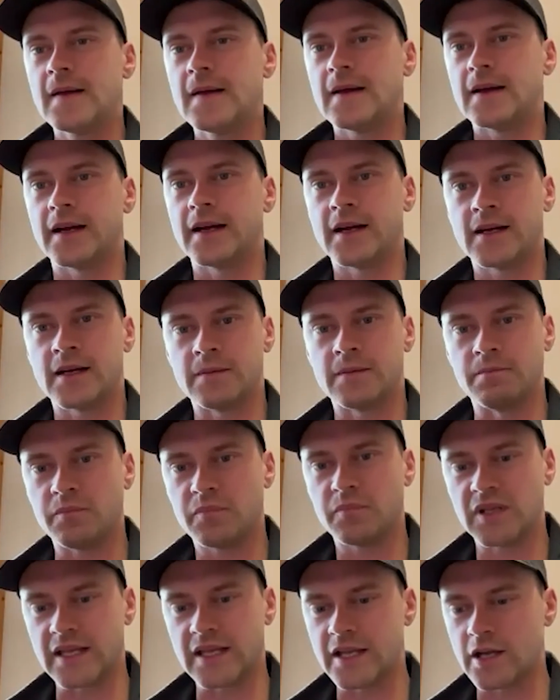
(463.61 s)

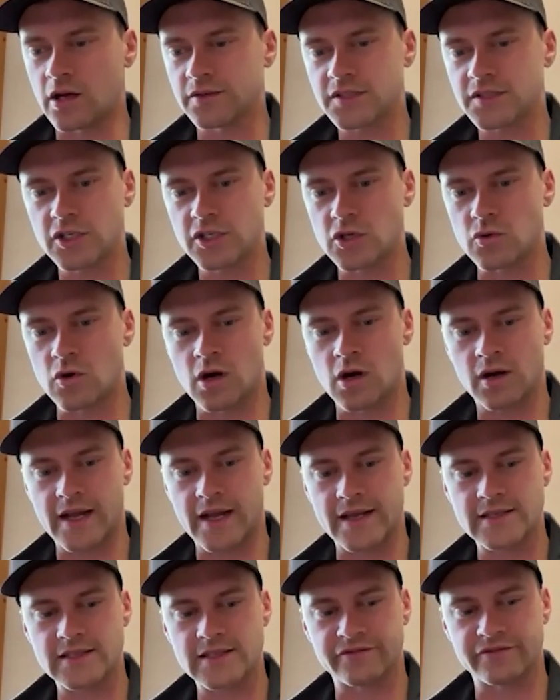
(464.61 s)
But they also do all
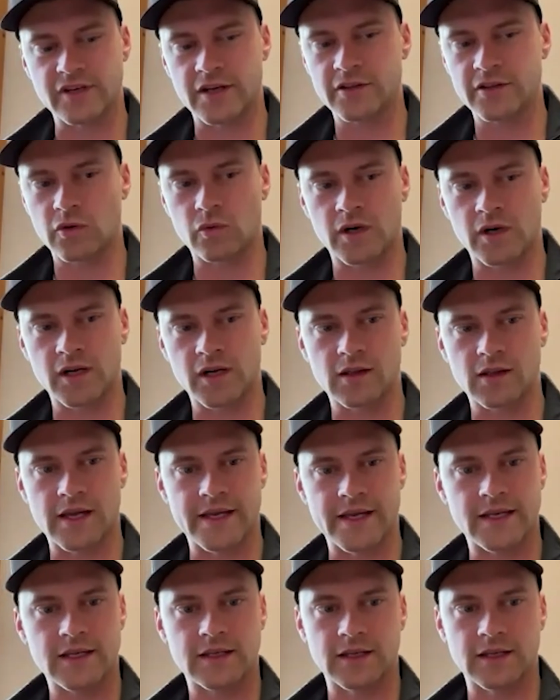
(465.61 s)
kinds of other work
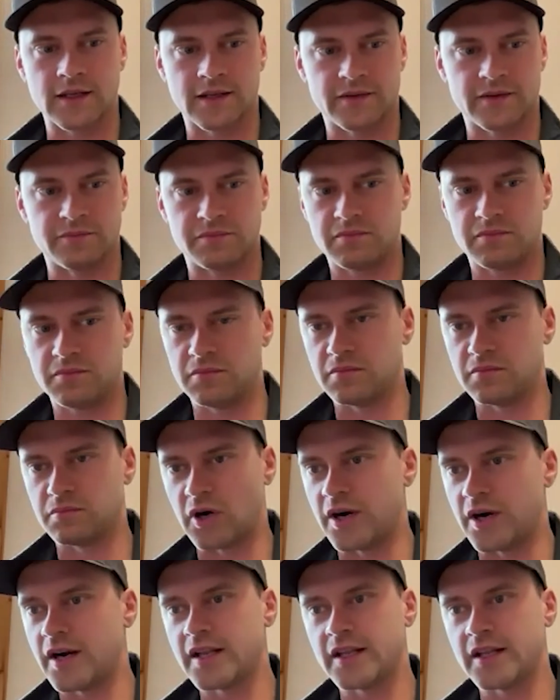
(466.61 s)
like
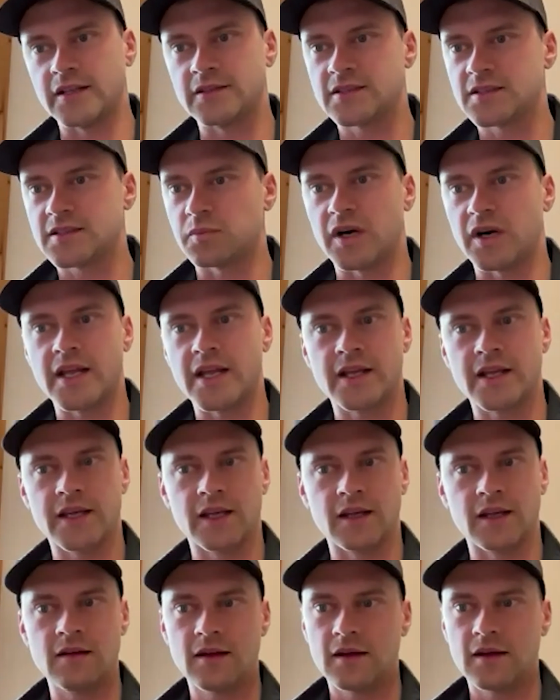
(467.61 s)
burning,
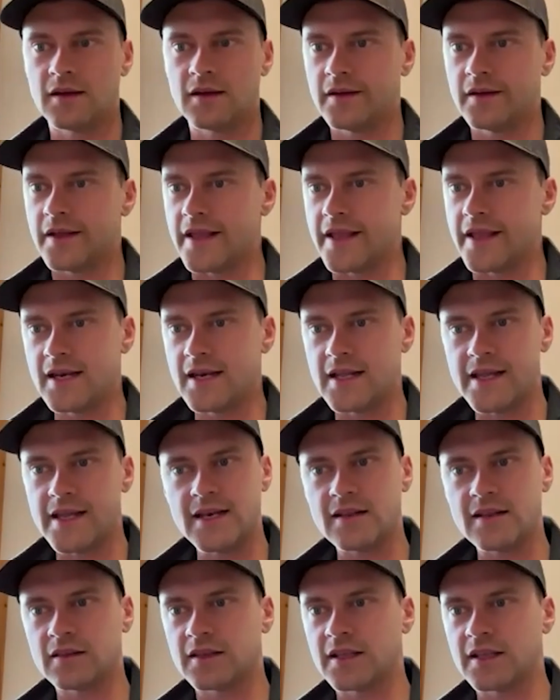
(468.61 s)
spraying,
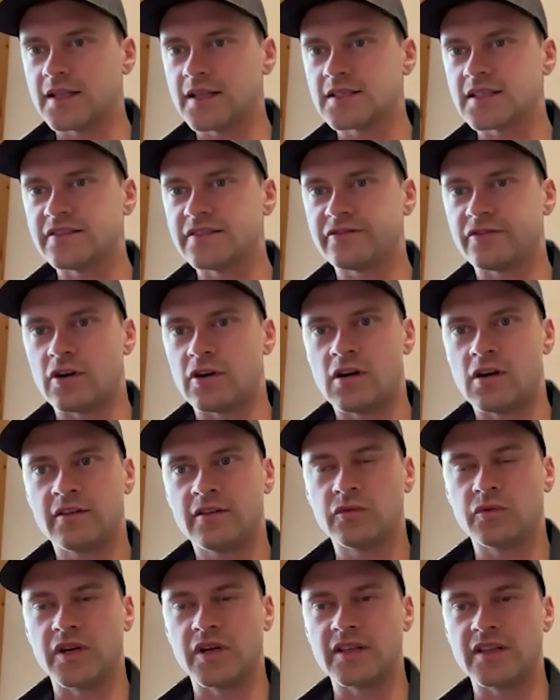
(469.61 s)
anything that's
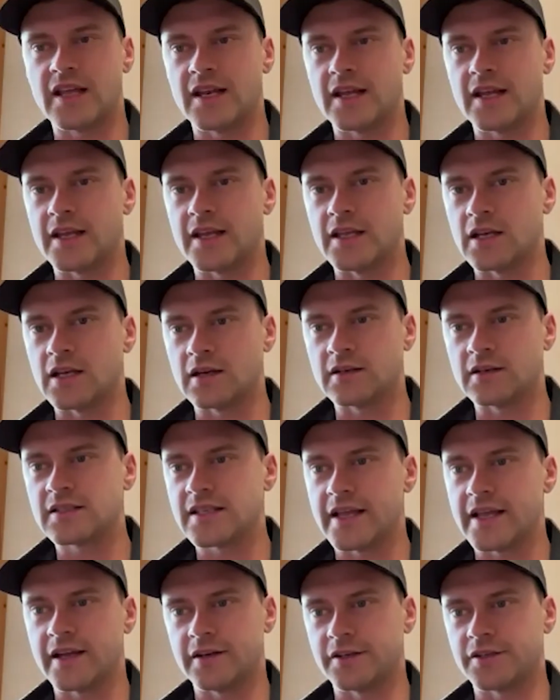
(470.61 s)
involved with getting a young
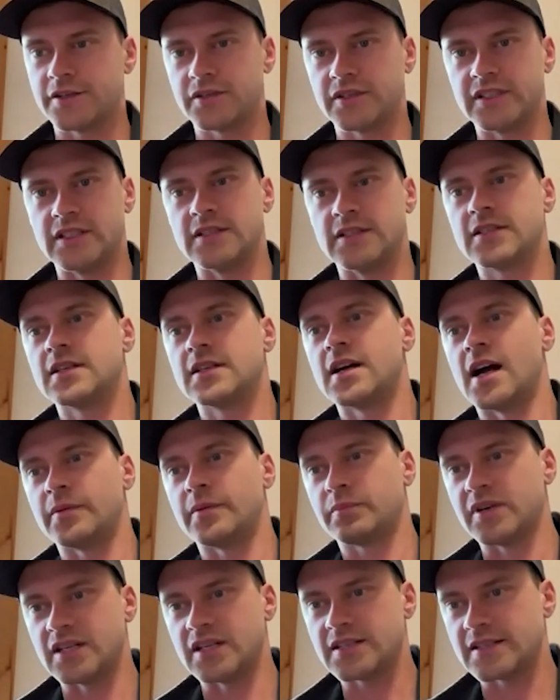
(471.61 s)
stand of trees up
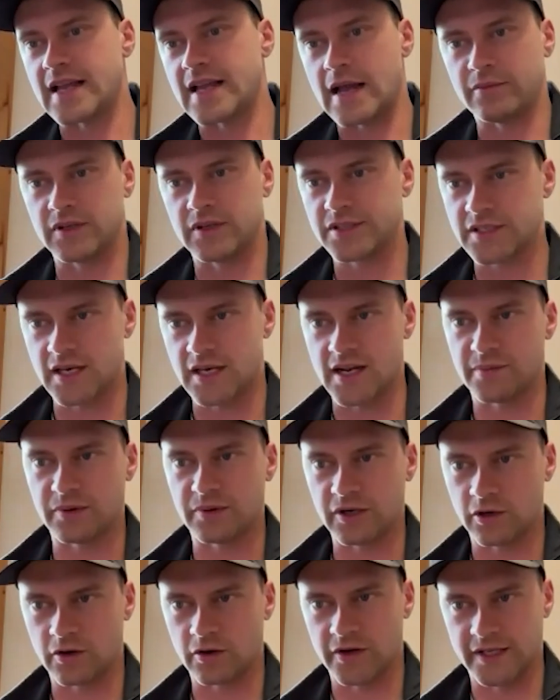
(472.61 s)
and established and up and
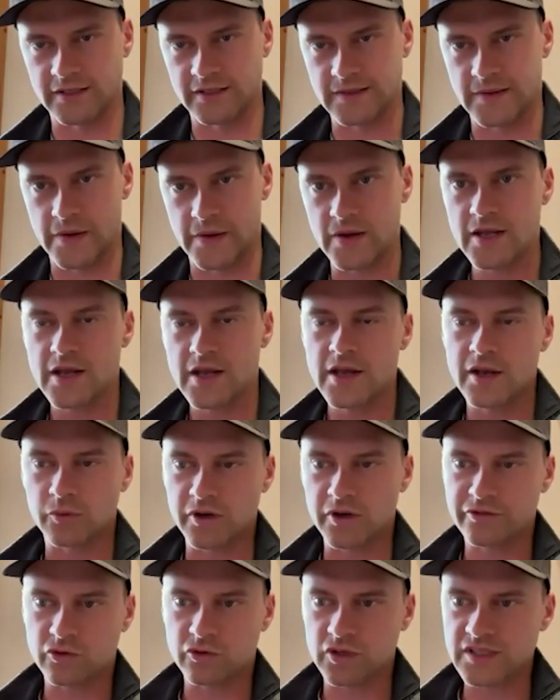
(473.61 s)
growing. So
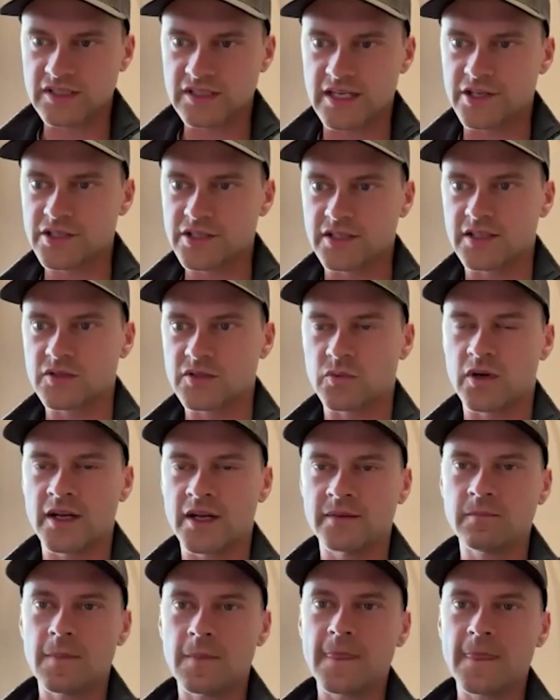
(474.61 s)
reforestation is
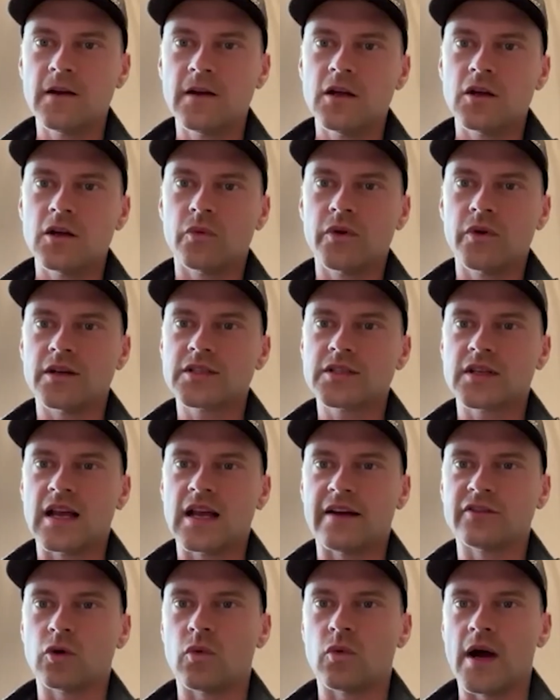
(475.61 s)
one. We also
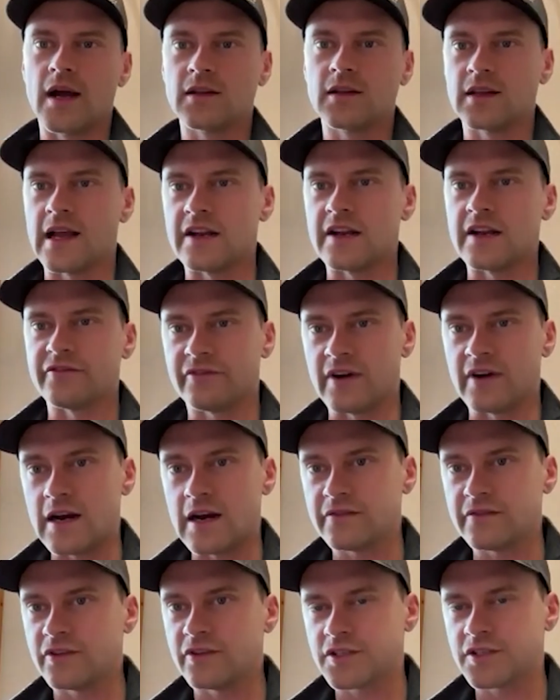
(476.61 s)
have the wildland fire
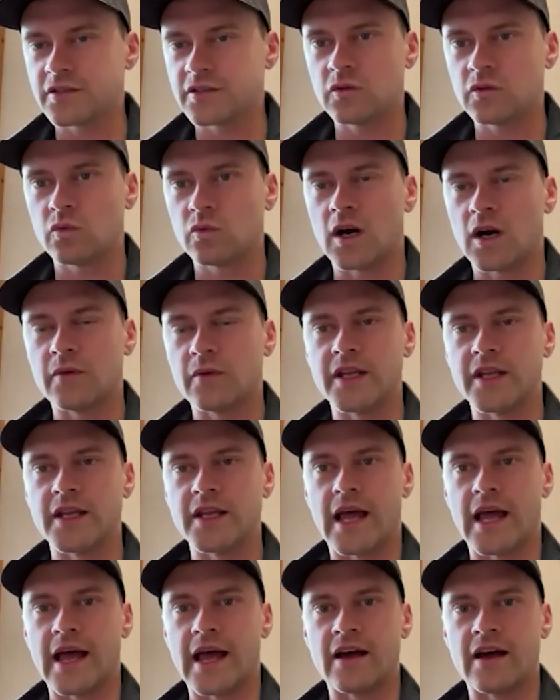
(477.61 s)
division, where we
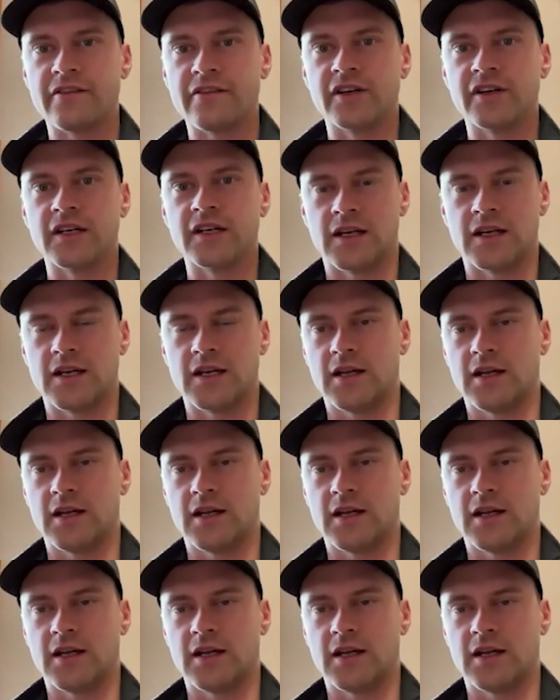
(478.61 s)
have a